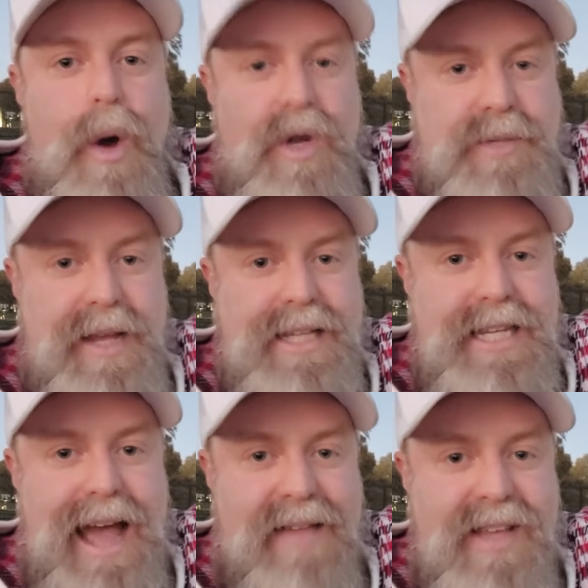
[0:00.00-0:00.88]
was
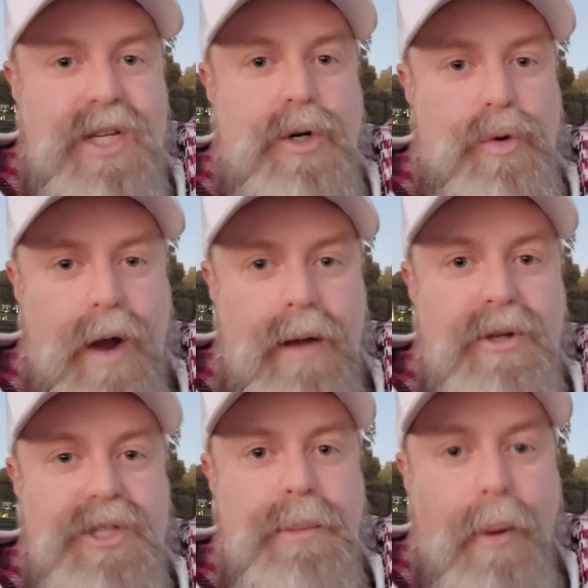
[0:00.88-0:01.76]
because he had these
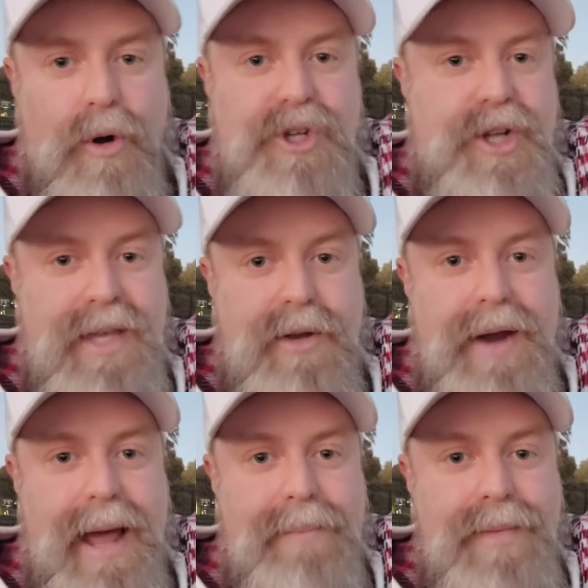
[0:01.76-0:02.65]
incredible supporters on the
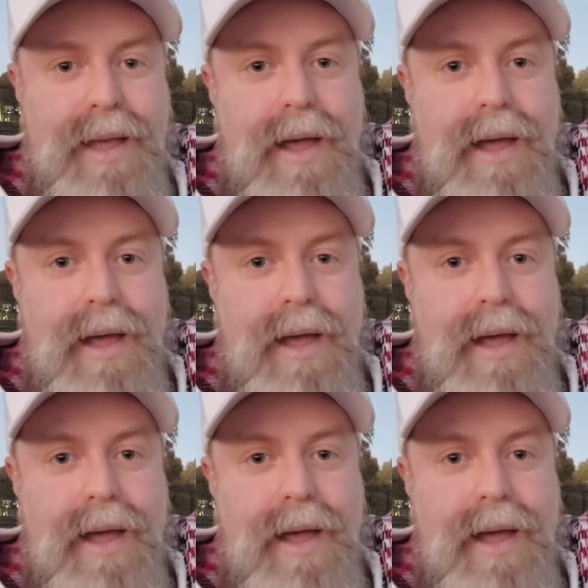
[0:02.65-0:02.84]
internet.